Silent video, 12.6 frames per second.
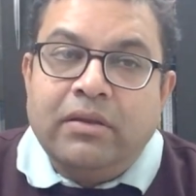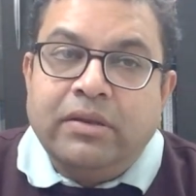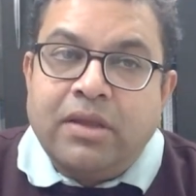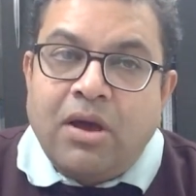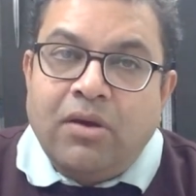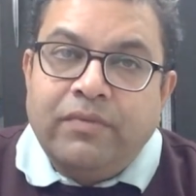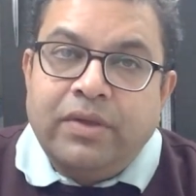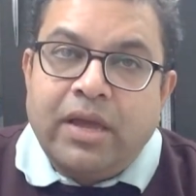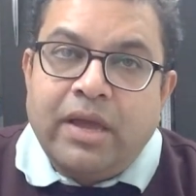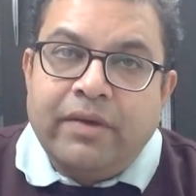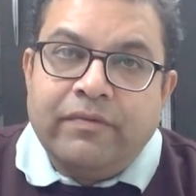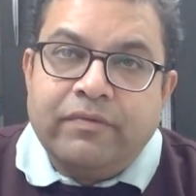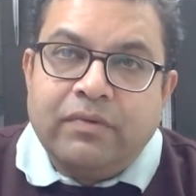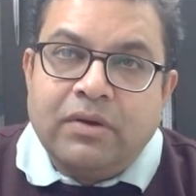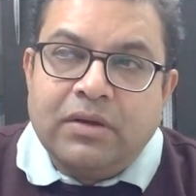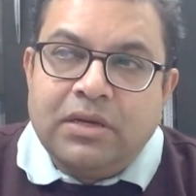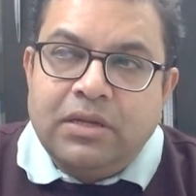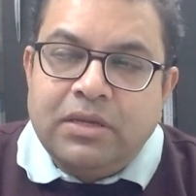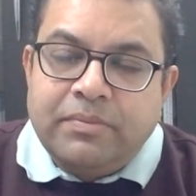now we have a
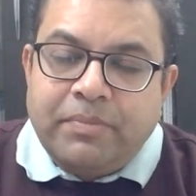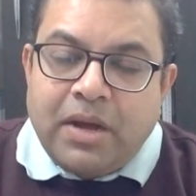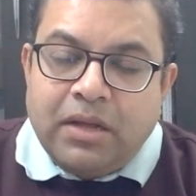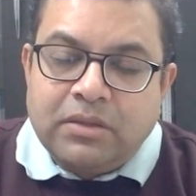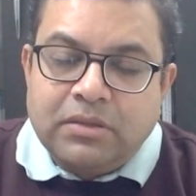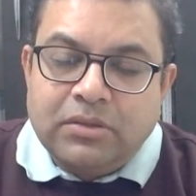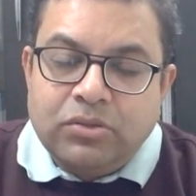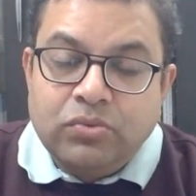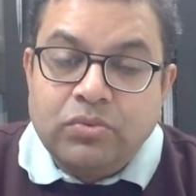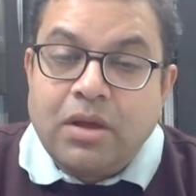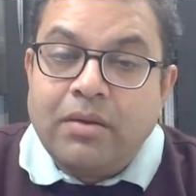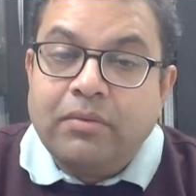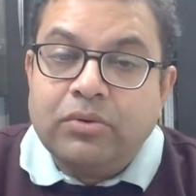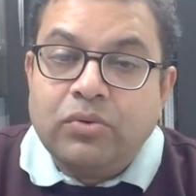clear path to come,